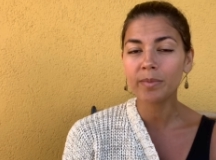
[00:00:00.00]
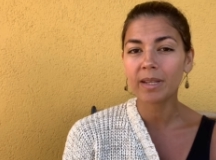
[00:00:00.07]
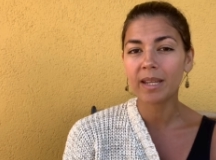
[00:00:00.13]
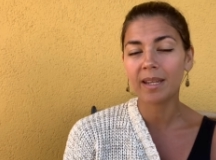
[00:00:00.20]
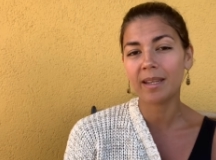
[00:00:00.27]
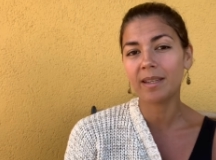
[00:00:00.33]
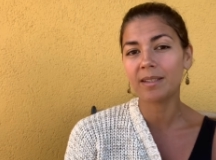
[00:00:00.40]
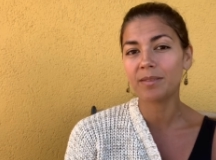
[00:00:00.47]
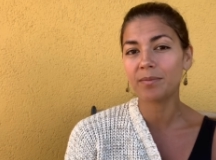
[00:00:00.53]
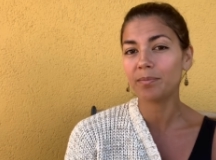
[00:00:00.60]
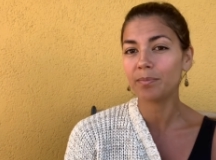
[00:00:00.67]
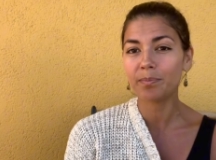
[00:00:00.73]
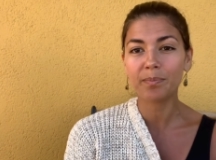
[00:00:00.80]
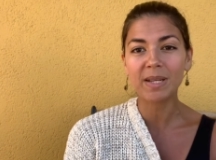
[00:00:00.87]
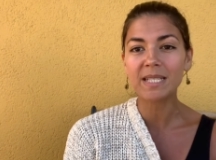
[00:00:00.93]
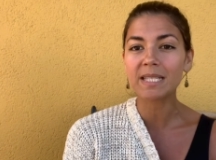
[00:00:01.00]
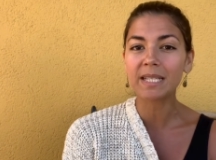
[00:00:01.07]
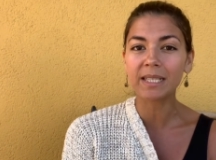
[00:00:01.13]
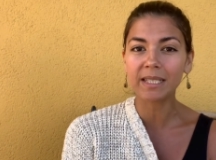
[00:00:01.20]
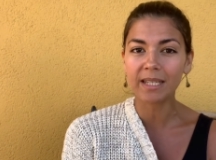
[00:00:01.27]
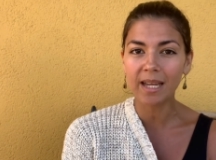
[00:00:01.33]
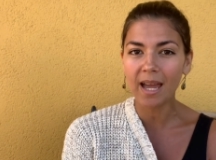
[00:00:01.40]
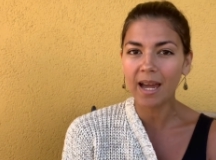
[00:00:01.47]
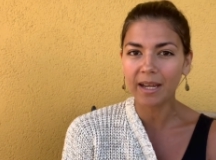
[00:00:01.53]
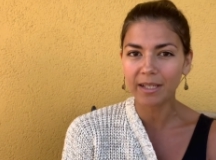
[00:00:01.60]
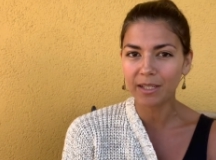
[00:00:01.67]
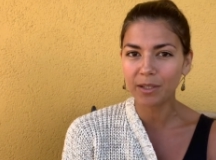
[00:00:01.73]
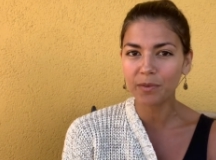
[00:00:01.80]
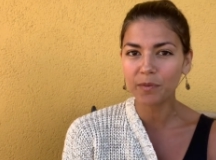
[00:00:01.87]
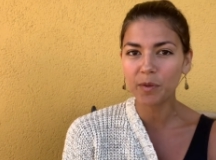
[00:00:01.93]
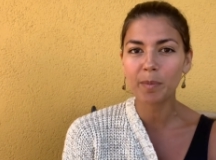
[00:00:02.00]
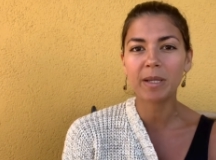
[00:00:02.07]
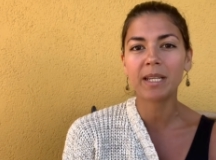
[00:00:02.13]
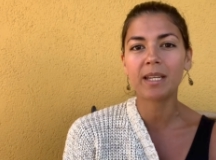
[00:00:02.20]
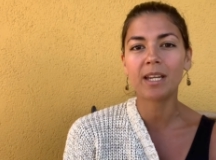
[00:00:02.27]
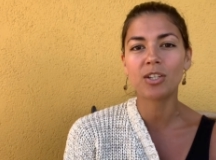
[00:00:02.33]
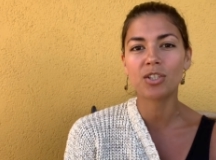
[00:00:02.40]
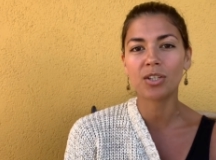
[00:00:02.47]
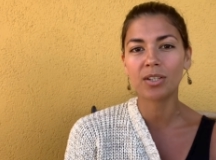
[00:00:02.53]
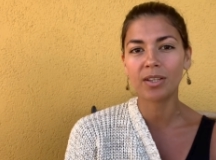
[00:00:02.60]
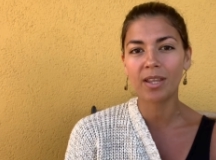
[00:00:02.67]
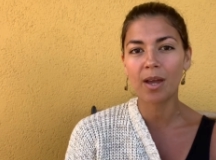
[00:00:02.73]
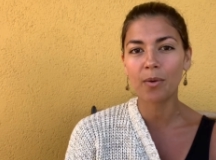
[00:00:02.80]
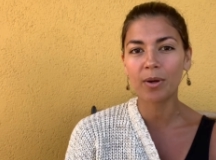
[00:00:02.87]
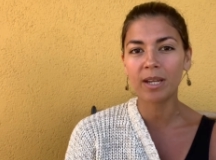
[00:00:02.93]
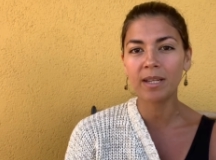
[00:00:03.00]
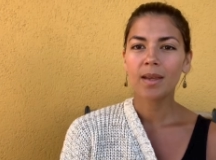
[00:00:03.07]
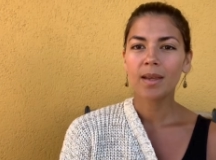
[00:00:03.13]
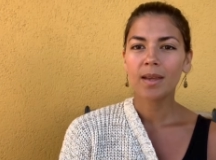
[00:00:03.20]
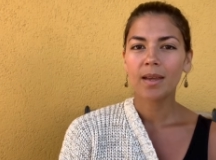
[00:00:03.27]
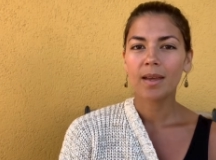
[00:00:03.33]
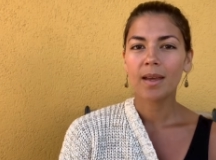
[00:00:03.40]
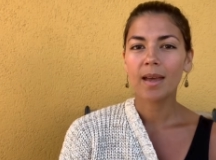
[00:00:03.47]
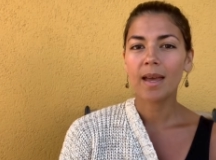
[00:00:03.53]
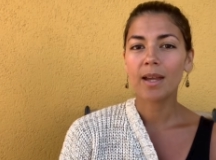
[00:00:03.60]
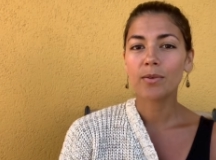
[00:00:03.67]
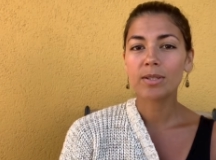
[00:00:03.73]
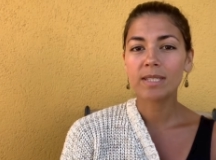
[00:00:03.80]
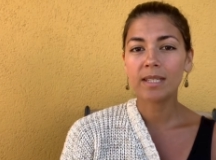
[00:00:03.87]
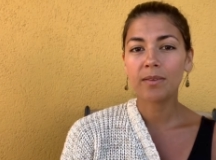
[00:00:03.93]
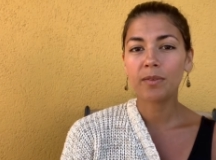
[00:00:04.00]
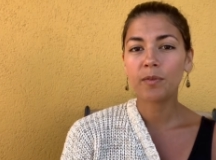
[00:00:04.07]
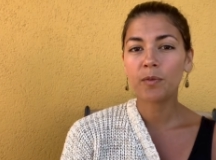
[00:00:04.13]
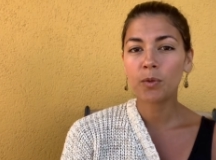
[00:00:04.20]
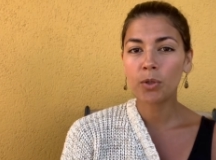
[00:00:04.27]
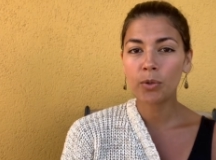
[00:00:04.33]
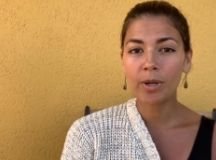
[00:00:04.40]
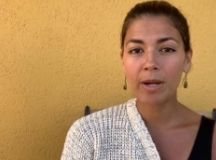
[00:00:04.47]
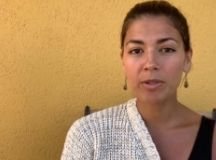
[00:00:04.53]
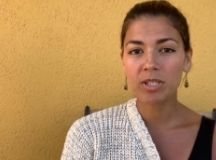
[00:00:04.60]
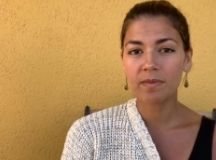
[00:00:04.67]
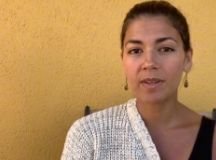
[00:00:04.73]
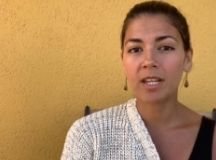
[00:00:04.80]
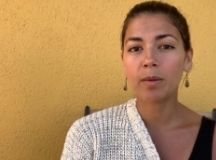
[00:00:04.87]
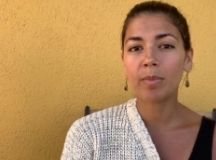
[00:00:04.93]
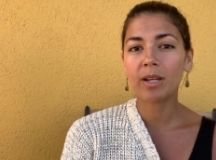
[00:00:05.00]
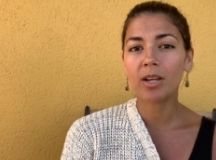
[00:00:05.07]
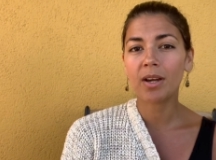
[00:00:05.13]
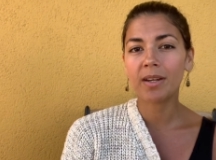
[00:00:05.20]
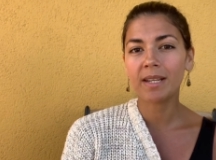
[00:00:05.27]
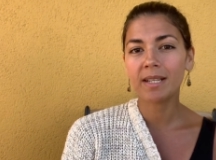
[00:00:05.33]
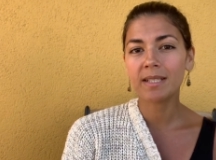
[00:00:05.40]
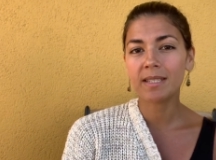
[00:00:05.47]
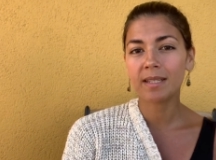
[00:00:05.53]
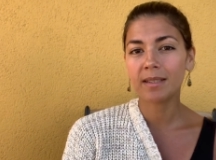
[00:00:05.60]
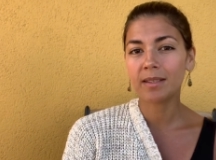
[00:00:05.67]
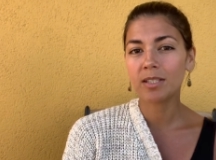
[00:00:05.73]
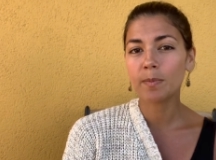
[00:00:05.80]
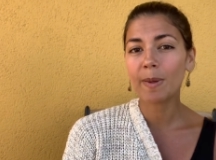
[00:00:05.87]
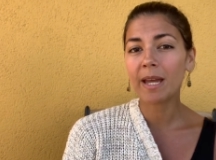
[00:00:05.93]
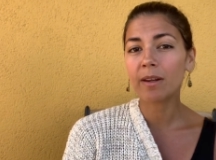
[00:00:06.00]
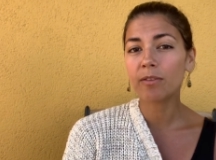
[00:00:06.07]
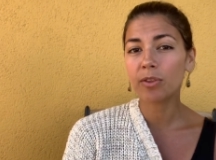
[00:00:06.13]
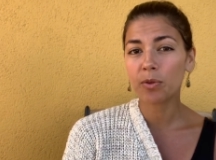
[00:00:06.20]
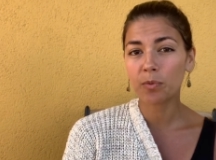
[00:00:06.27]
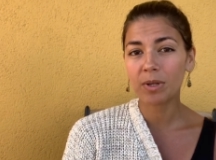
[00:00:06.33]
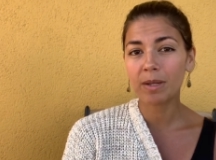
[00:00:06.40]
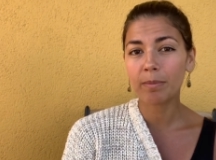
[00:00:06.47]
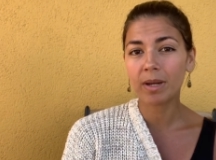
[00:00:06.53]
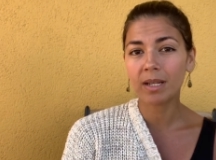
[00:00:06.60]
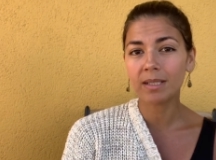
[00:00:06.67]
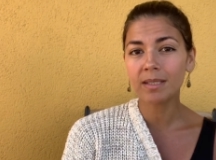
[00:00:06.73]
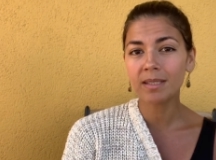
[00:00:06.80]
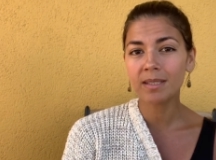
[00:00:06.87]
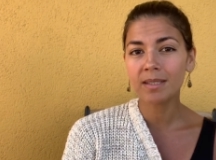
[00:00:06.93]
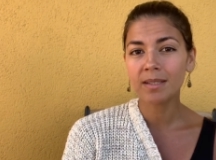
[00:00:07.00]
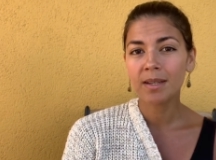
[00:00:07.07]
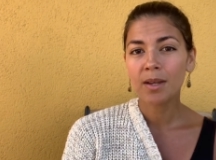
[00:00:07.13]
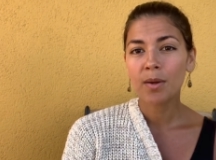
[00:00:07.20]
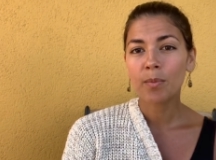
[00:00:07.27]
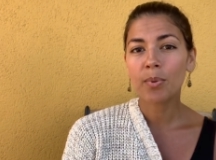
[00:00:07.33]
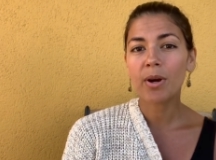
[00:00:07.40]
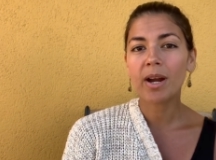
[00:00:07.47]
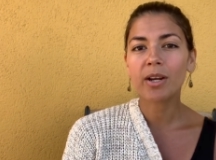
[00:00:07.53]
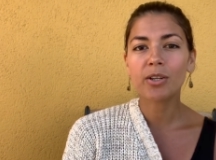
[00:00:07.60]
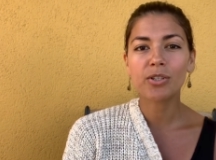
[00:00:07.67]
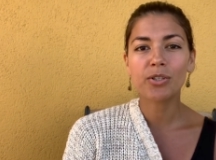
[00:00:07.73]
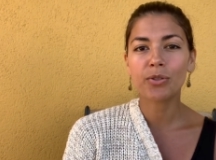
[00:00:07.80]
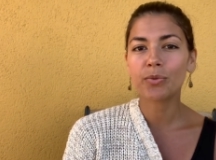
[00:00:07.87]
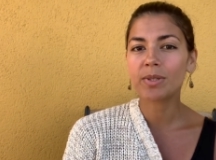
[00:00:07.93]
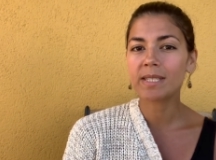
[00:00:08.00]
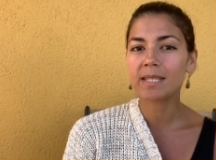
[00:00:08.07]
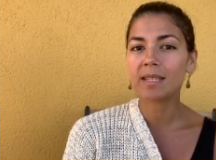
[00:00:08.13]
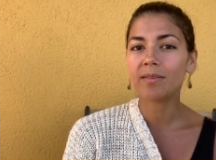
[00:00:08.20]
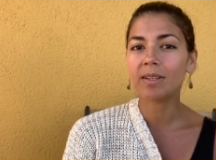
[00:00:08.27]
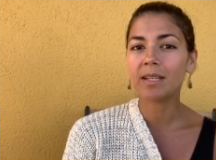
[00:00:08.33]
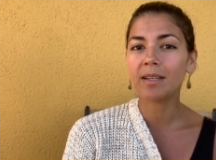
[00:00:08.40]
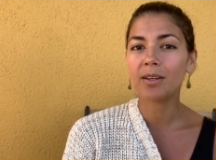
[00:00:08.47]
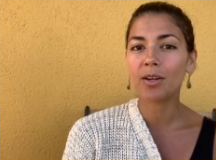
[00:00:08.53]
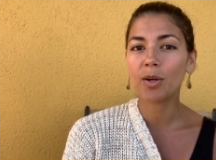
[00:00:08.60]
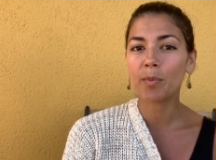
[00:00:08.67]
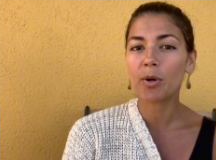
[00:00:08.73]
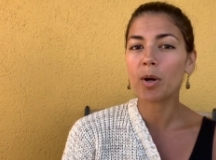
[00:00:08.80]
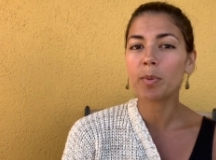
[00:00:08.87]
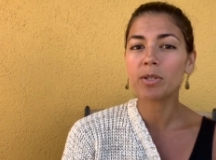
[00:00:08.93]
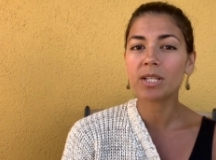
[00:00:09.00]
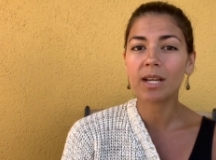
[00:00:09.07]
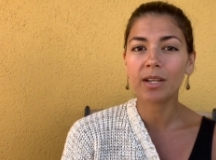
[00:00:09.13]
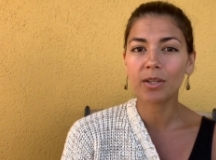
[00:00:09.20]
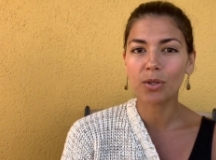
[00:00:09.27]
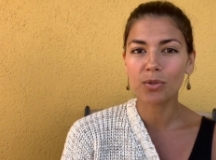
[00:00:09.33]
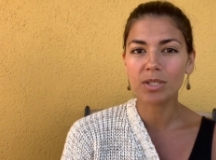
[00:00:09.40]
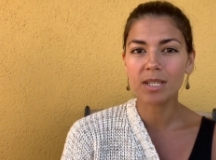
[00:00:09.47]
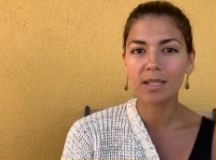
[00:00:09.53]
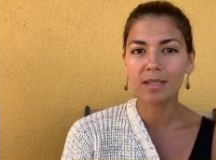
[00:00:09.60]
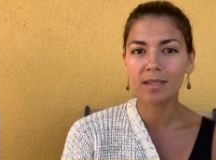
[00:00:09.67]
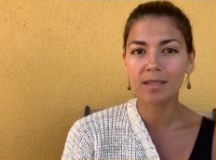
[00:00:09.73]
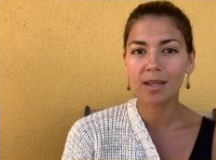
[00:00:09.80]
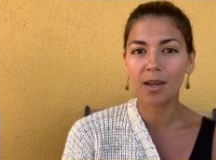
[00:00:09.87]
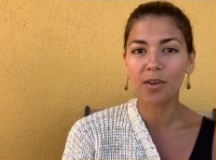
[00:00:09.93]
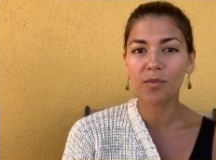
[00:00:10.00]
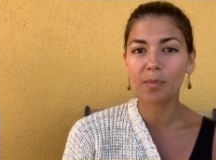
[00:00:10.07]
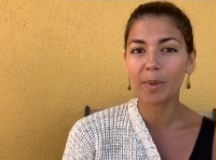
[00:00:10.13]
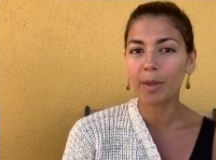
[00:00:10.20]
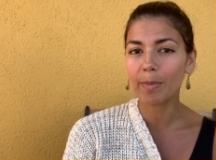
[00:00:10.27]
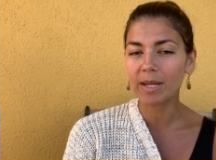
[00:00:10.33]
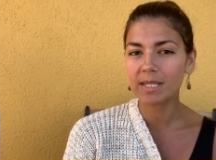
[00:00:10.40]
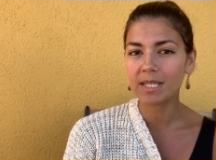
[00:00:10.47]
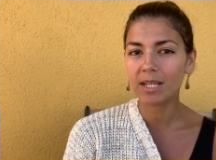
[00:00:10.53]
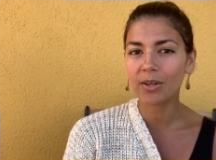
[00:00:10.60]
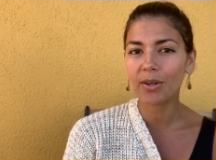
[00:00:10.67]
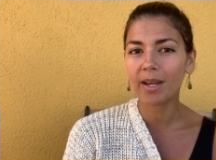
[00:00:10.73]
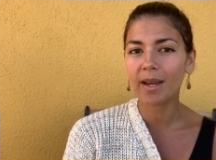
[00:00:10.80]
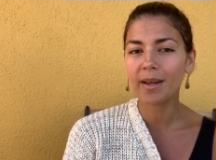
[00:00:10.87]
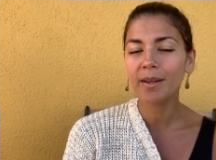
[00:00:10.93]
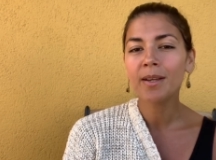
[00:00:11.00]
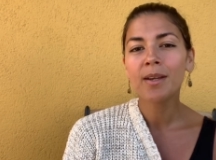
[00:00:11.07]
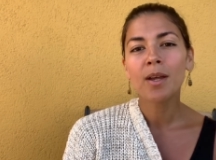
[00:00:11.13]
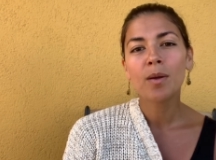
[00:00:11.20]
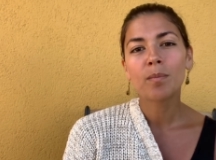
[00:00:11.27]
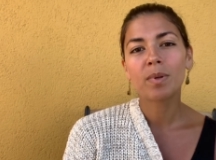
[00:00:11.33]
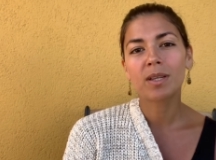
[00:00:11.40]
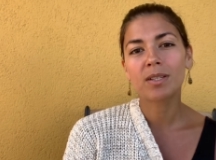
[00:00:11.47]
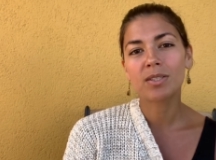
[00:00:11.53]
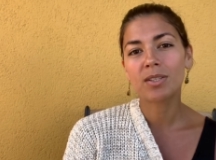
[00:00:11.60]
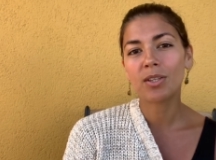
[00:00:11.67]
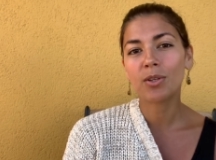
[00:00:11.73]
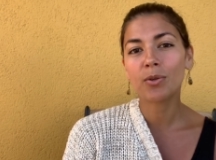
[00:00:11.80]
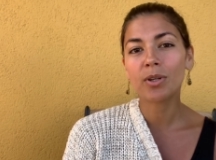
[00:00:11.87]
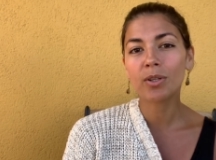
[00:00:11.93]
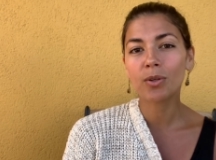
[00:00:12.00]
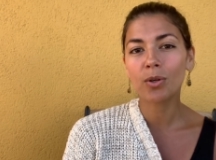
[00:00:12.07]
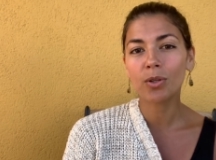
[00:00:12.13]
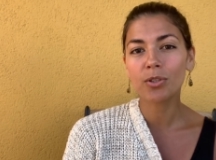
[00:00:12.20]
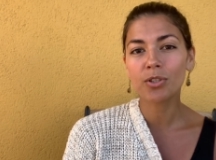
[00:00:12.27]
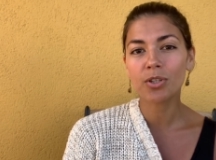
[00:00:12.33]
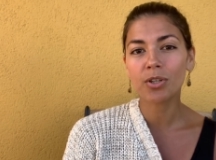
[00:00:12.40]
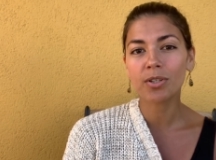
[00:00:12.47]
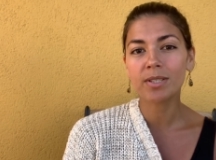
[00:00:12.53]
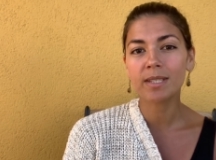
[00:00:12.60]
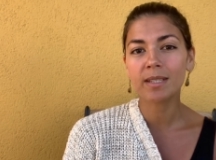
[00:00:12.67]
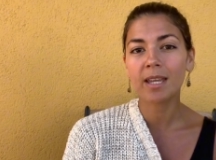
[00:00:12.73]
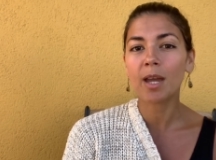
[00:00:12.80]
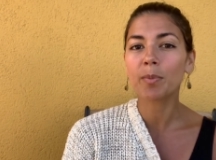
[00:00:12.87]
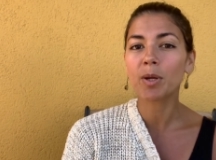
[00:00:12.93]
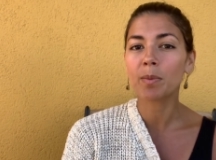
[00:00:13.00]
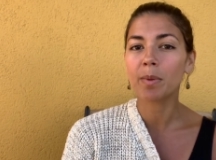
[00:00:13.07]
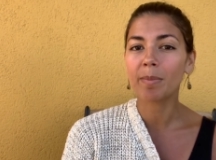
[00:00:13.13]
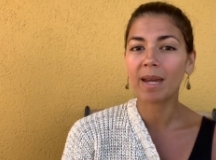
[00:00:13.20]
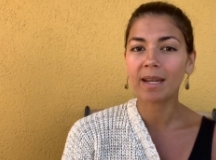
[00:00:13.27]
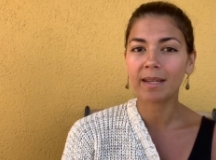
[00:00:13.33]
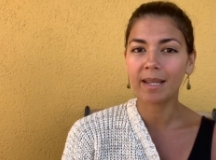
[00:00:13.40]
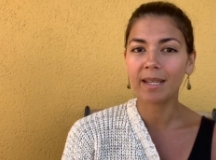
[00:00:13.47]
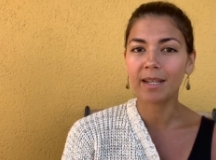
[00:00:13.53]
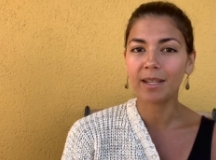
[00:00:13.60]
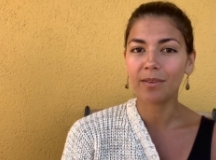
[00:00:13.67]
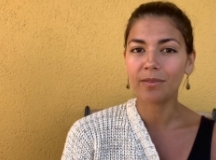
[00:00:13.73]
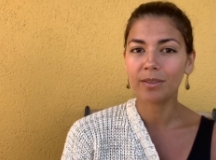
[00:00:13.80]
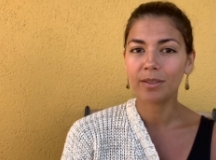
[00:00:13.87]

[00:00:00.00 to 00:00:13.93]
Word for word: and basically hiding from medication in that way. I received four rounds of antibiotics in the span of three months prior to receiving a proper diagnosis of my bacteria because the urine cultures kept coming back negative.